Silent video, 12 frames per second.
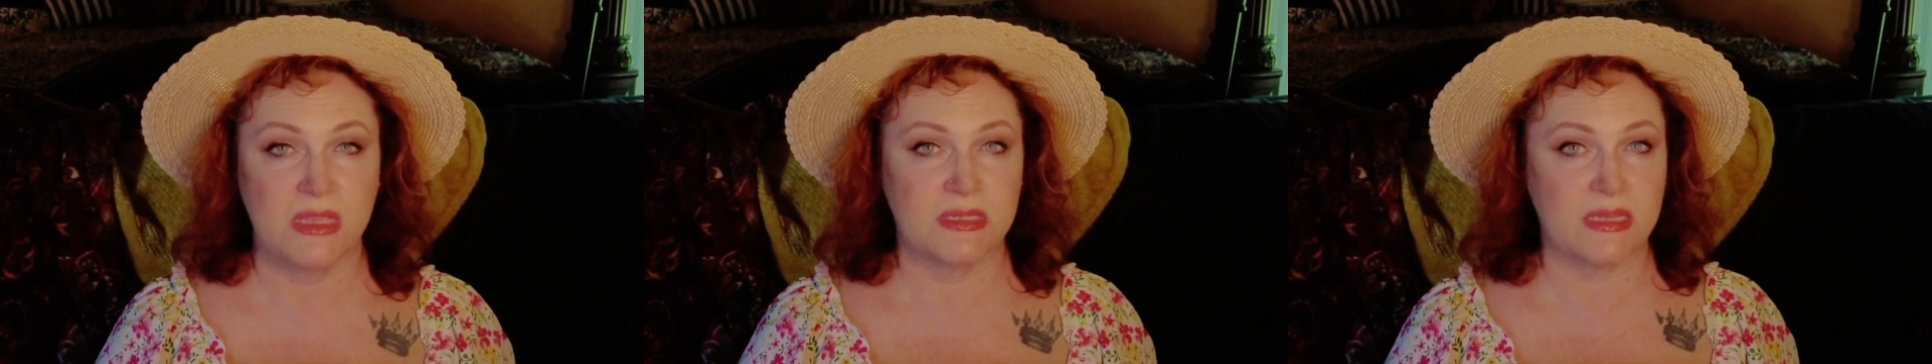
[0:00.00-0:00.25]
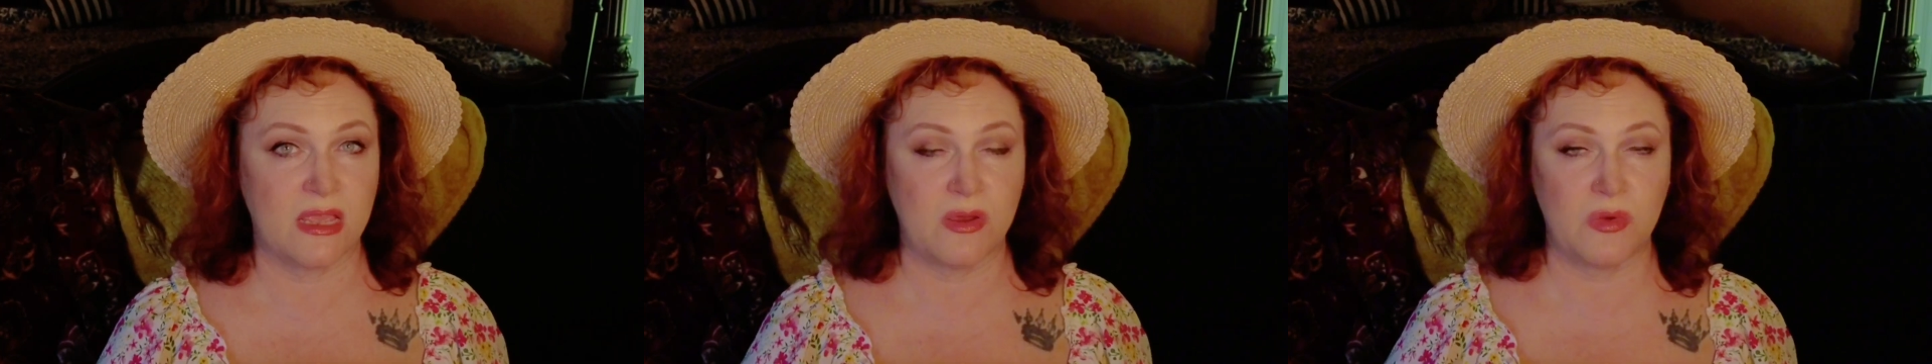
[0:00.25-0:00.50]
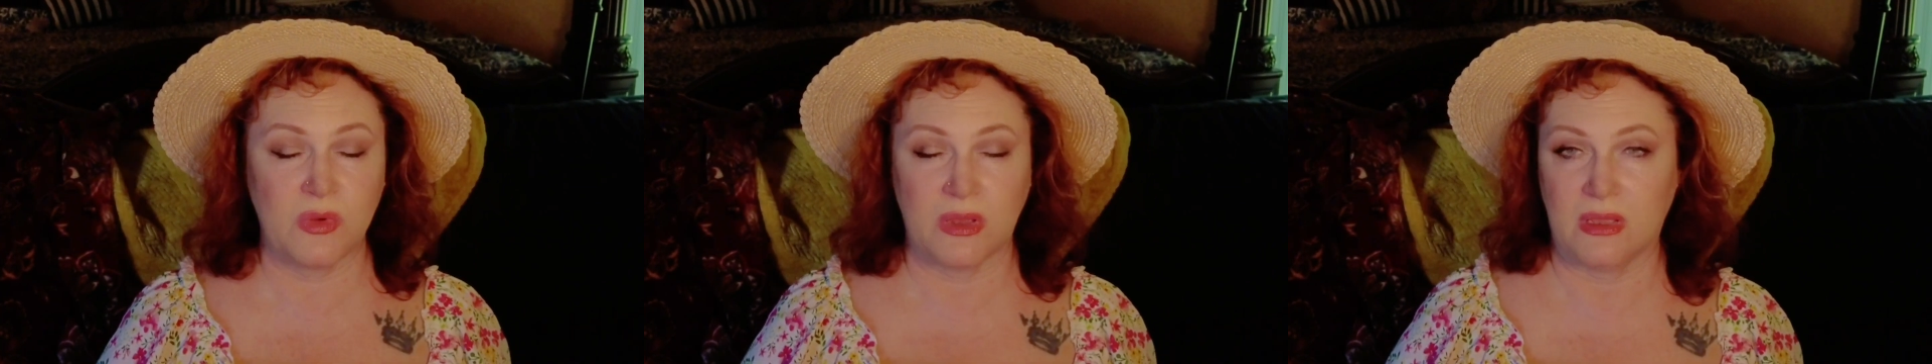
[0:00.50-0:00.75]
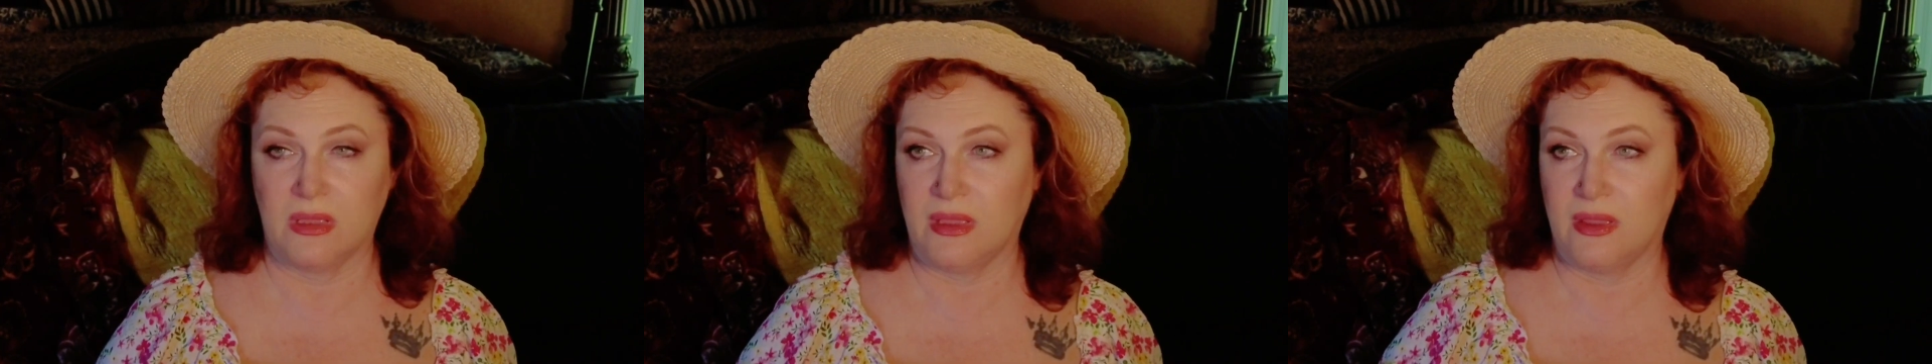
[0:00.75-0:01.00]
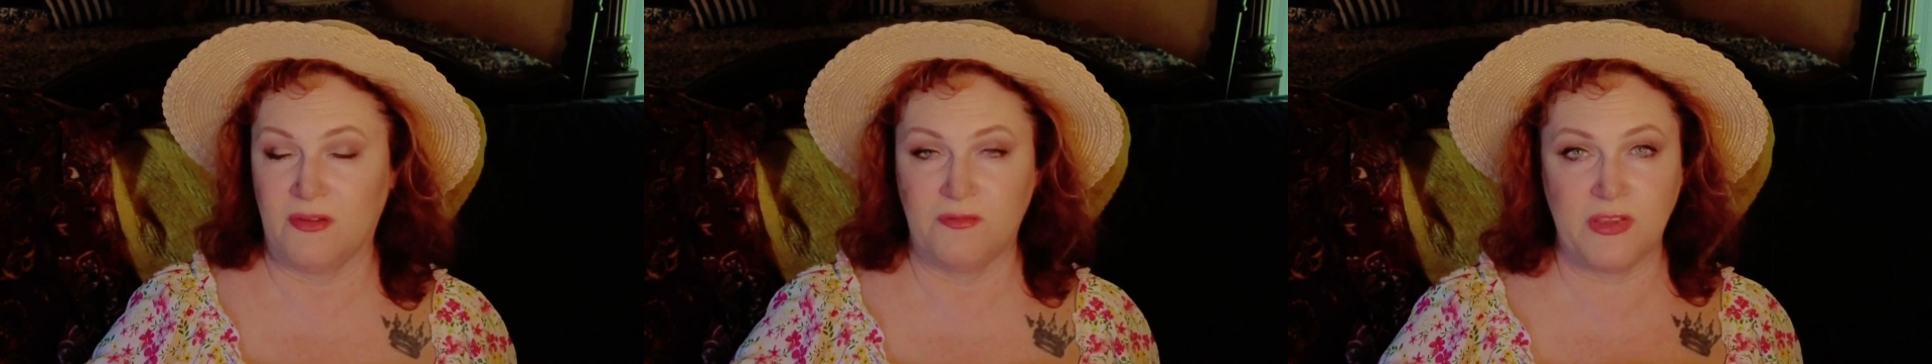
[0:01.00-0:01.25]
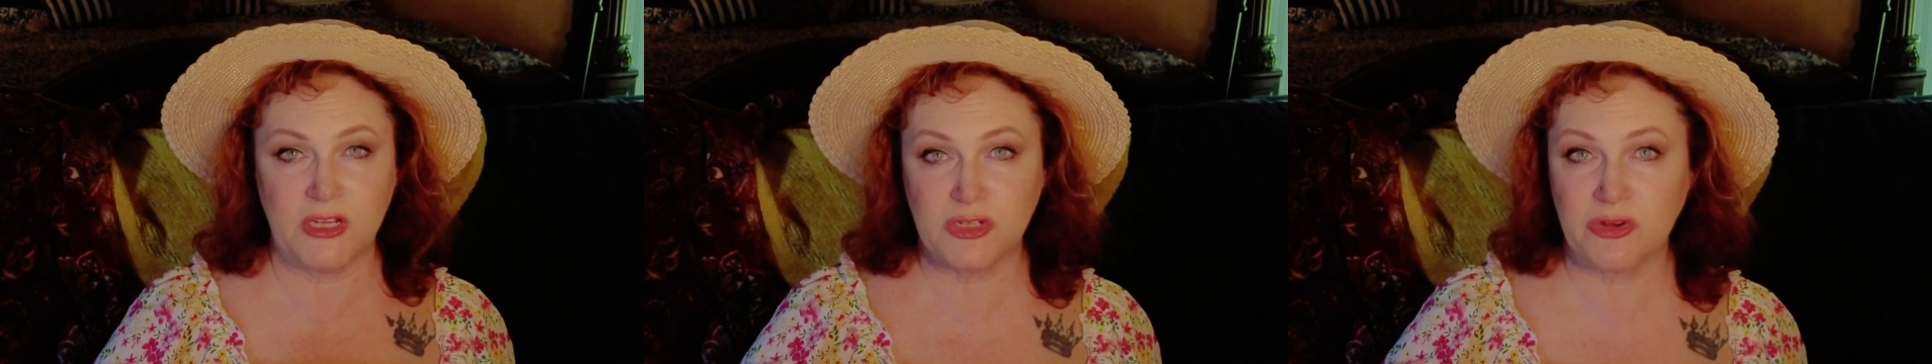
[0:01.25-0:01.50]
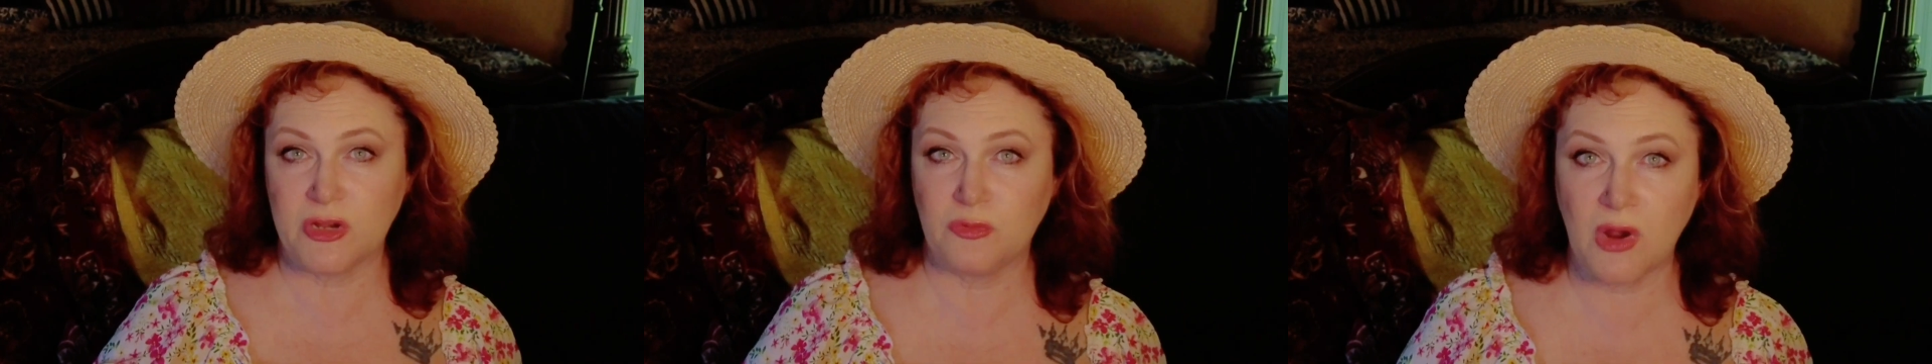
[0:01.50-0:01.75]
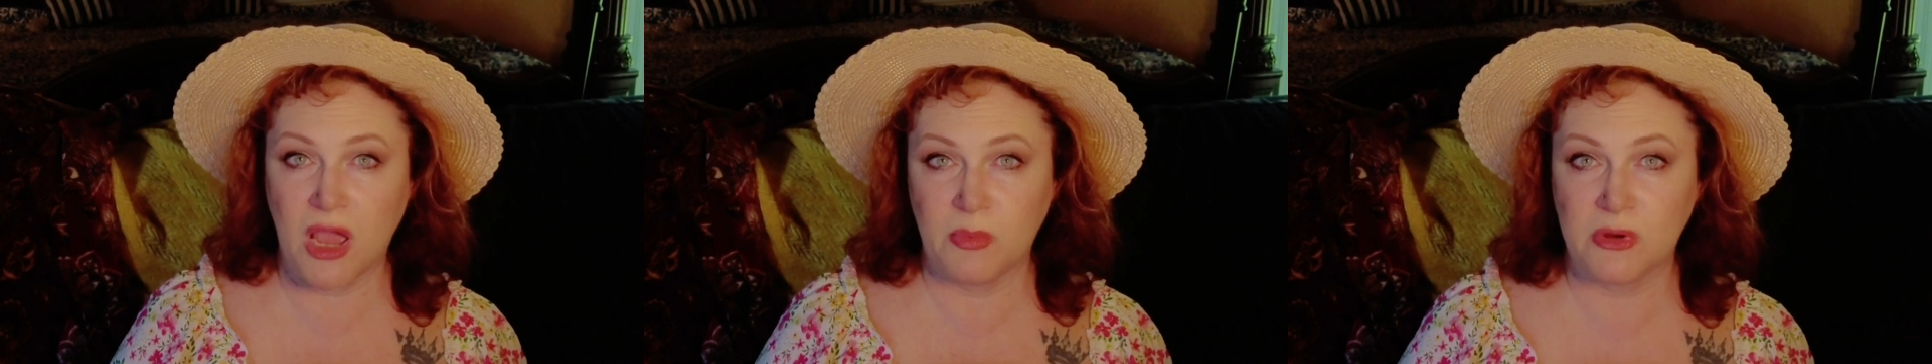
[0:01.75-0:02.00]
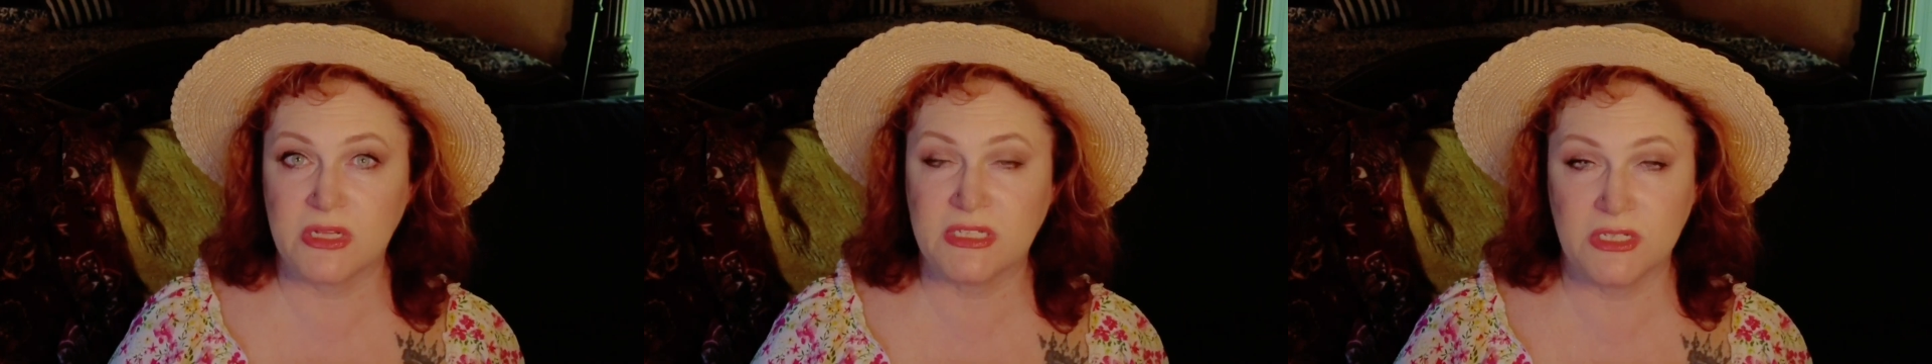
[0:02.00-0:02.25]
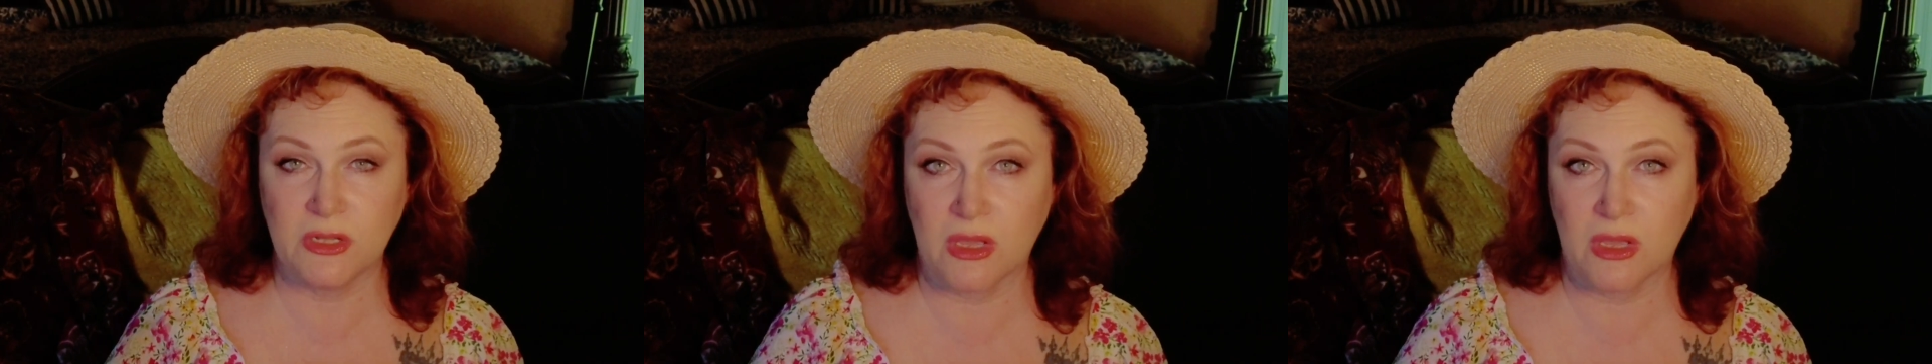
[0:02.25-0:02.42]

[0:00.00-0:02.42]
So Fisher and Roberts took